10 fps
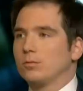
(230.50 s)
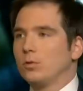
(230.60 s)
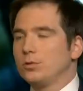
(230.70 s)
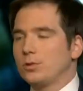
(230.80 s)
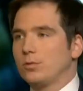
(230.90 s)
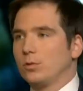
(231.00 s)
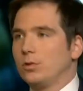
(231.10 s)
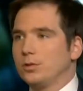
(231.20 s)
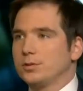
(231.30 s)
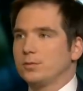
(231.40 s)
rules are
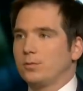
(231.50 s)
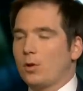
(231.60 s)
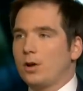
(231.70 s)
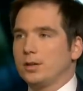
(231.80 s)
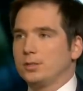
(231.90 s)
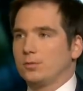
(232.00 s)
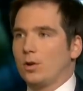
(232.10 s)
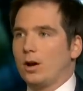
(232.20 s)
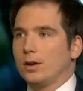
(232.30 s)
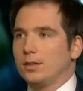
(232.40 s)
rules, fraud is
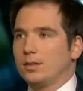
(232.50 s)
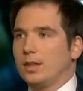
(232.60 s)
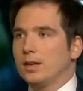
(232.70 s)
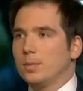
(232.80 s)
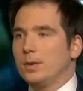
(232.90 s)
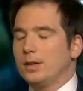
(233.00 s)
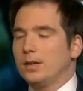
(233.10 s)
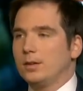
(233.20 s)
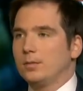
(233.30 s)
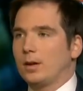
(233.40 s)
fraud. They
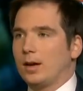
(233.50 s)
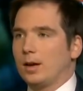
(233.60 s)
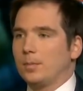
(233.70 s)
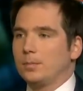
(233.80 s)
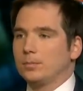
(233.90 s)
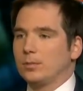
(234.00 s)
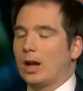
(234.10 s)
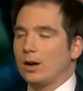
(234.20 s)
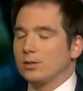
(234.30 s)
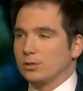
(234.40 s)
committed
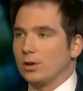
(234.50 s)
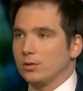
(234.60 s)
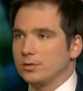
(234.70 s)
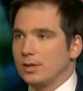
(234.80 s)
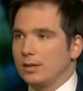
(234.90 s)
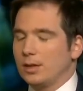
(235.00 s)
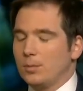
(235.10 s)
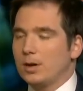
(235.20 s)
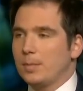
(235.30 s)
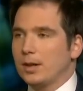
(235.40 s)
liar's loans. They
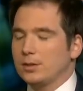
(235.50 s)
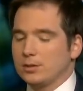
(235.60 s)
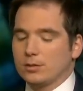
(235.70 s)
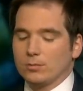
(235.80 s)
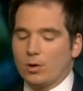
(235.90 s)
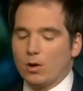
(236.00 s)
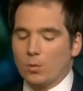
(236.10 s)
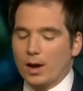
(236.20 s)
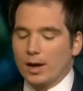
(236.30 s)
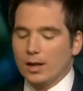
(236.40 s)
went about this the wrong
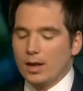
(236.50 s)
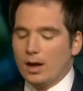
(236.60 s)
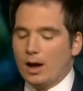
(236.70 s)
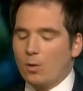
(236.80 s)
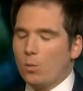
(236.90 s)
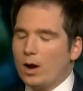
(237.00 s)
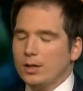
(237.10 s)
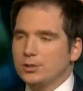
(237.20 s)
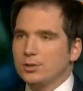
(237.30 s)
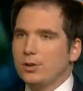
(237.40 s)
way.
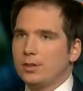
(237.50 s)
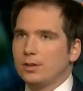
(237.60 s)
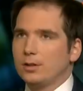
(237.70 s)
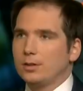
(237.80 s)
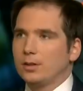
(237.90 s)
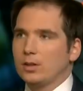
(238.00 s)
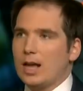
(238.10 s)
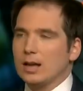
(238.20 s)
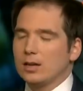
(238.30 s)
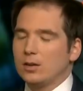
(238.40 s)
Why should the
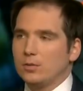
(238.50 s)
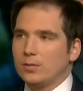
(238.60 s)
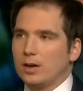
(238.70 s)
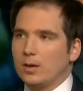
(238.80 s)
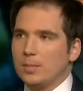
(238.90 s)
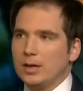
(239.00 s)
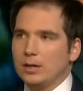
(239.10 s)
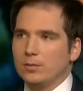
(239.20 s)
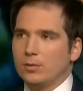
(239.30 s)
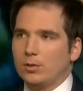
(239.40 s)
lack of
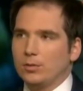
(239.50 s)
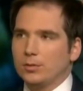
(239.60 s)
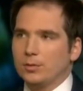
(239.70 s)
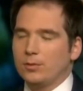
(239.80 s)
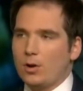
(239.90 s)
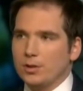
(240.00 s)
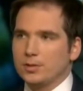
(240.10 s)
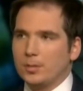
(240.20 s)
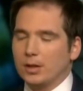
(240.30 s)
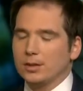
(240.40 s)
meaningful
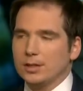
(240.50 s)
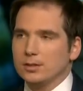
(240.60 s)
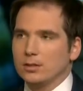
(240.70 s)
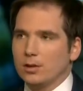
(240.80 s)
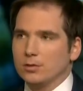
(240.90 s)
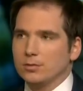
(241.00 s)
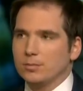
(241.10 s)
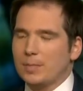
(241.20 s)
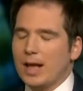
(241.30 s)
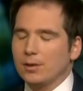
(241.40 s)
defaults among these loans
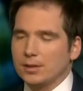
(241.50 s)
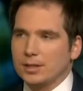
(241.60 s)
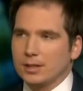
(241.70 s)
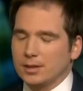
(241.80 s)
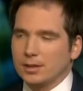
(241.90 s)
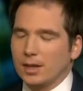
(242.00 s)
matter at the end of the